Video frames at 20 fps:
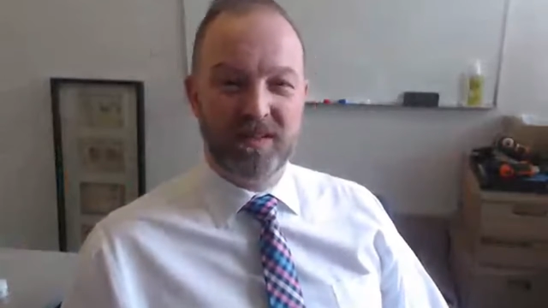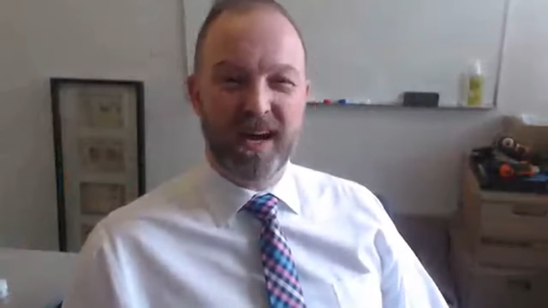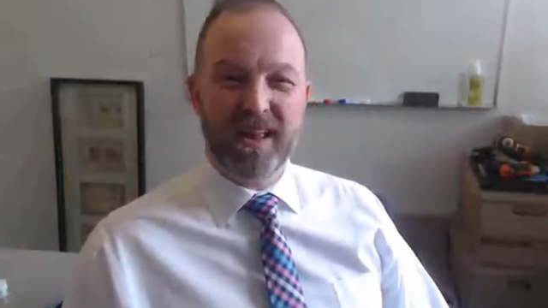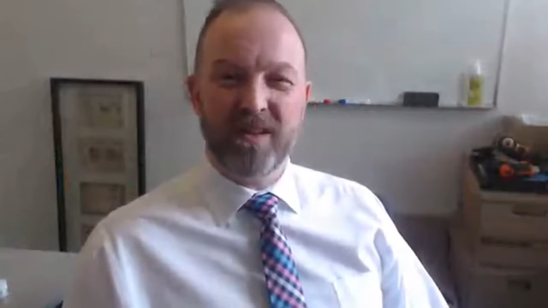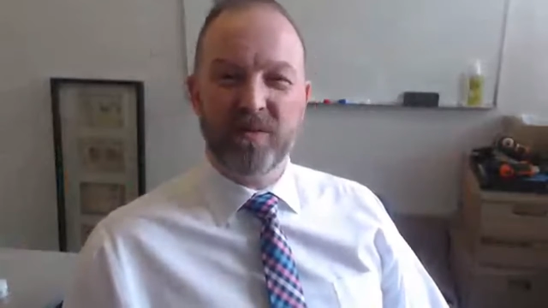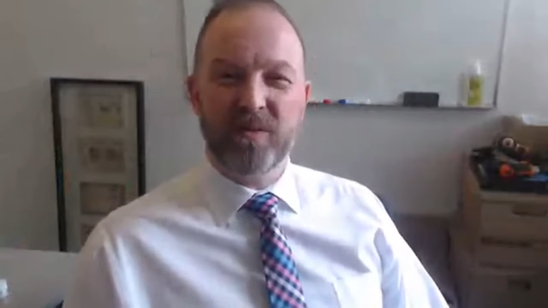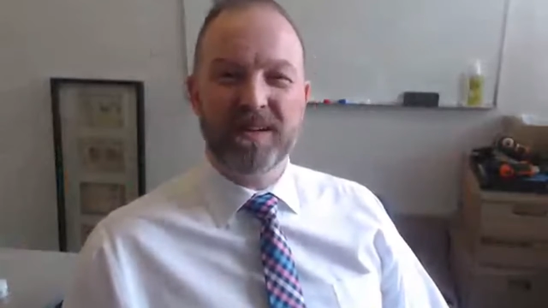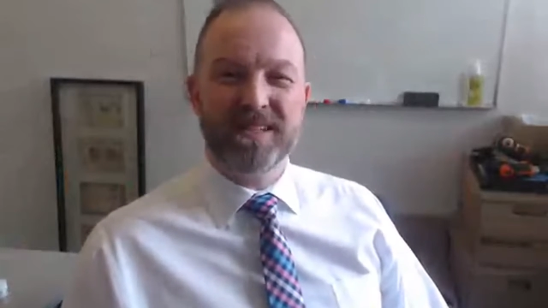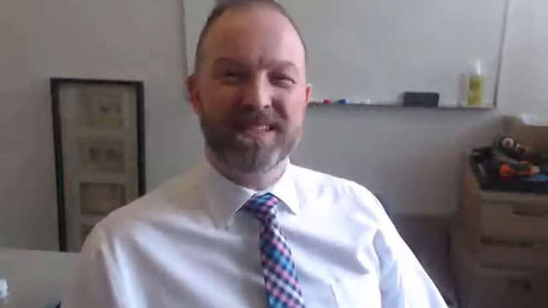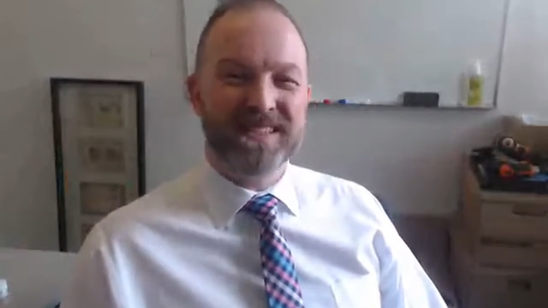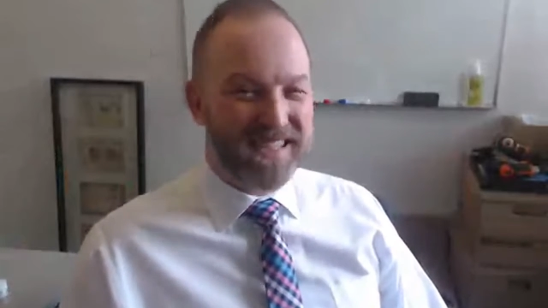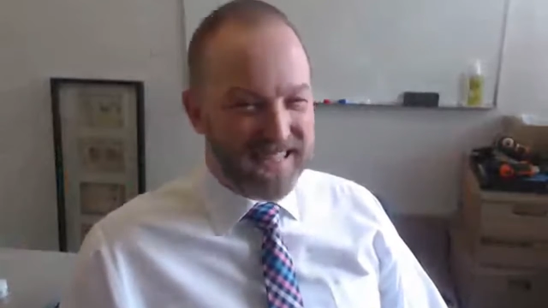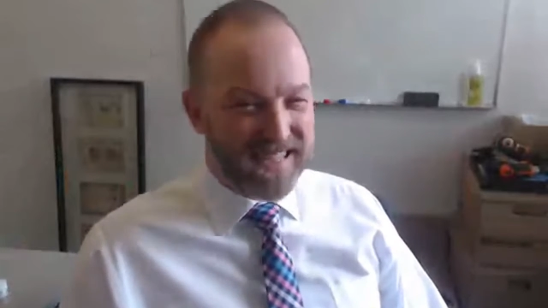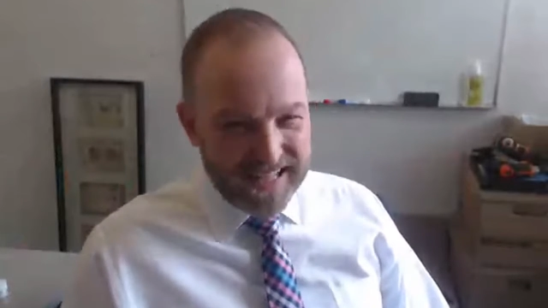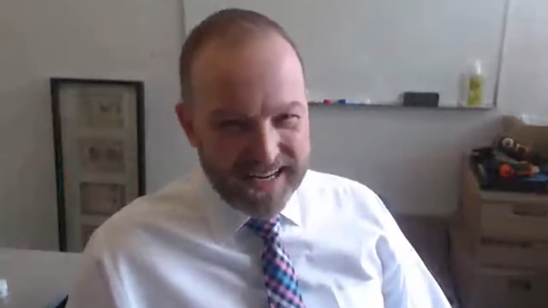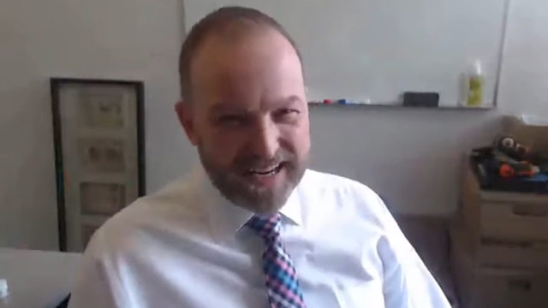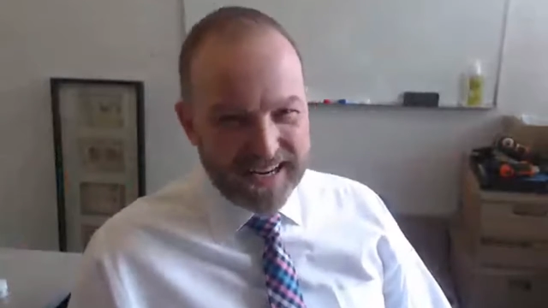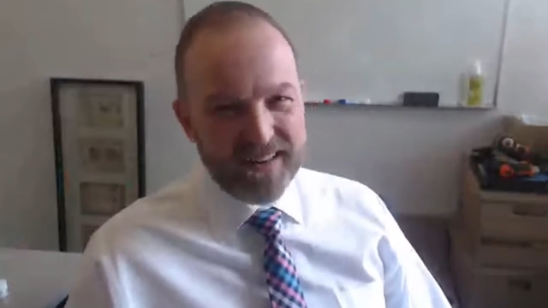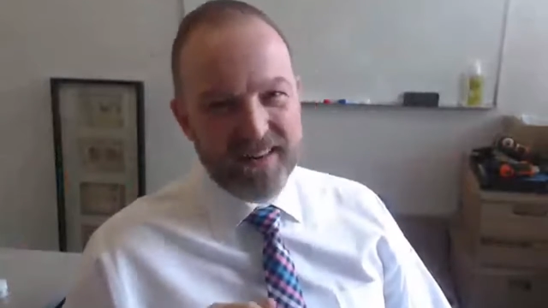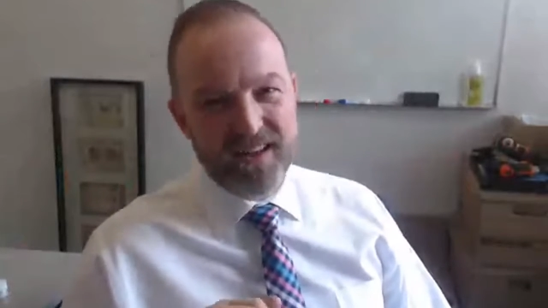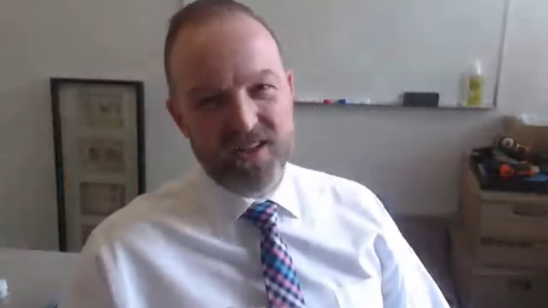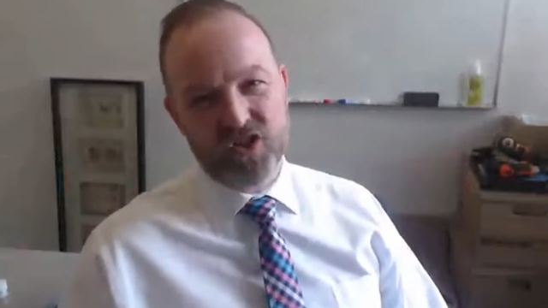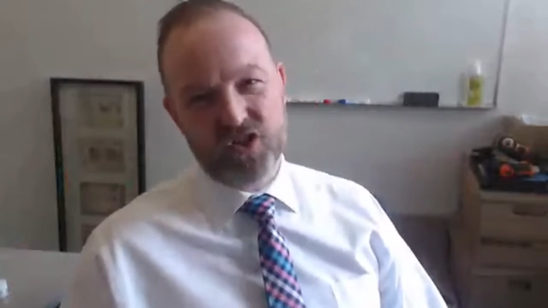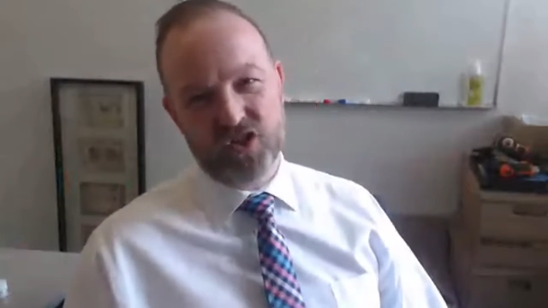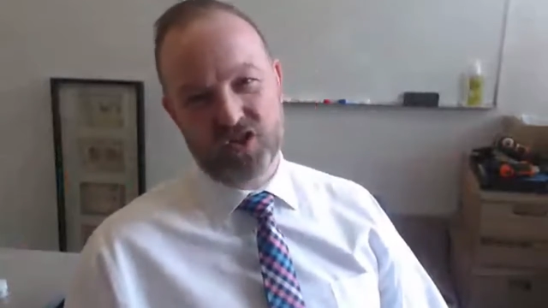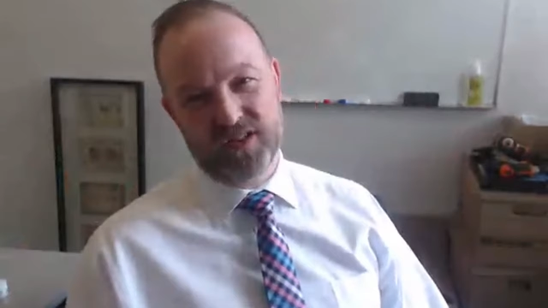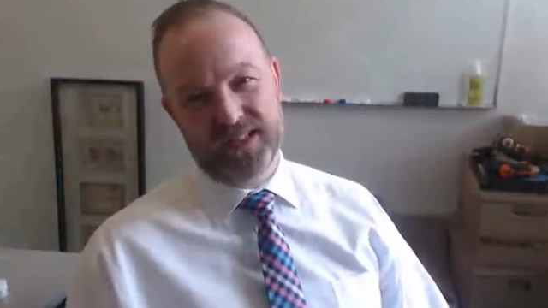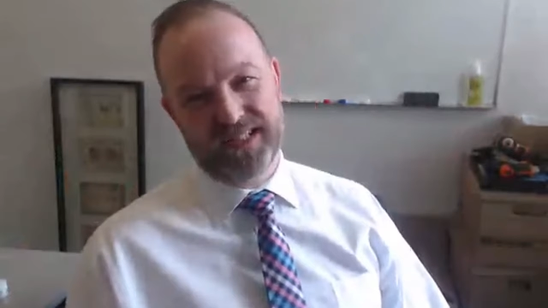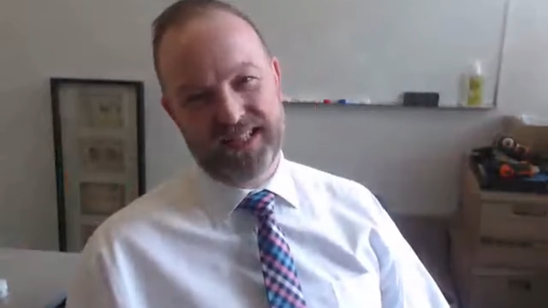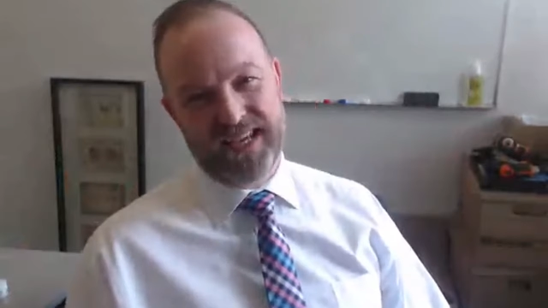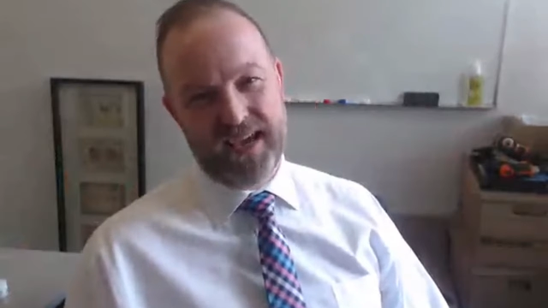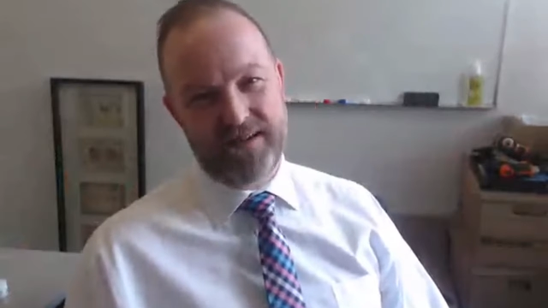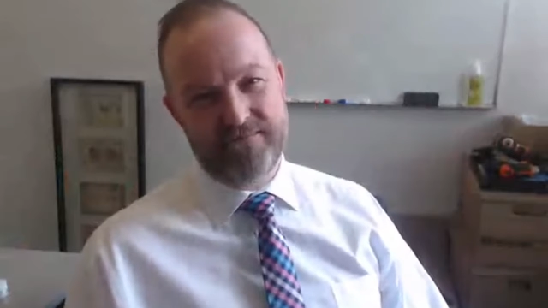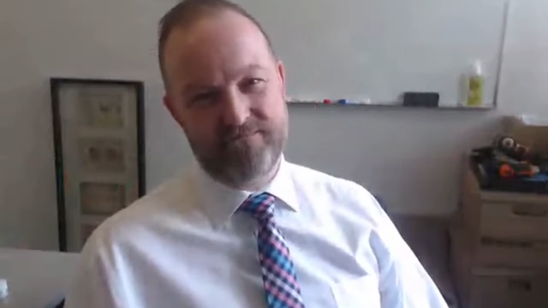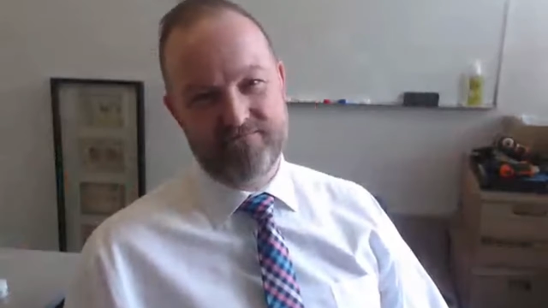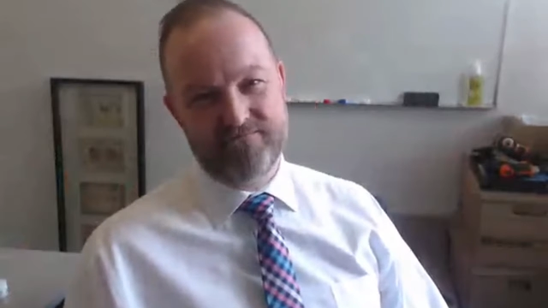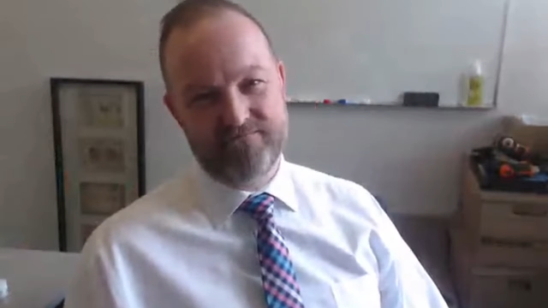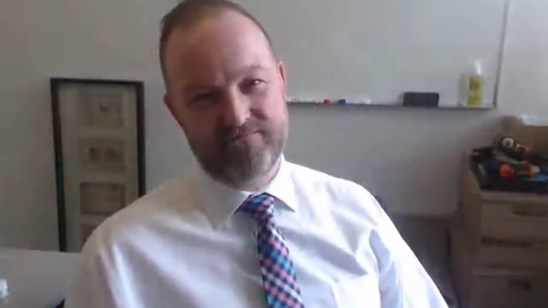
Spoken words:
Otherwise, get out of the insurance game.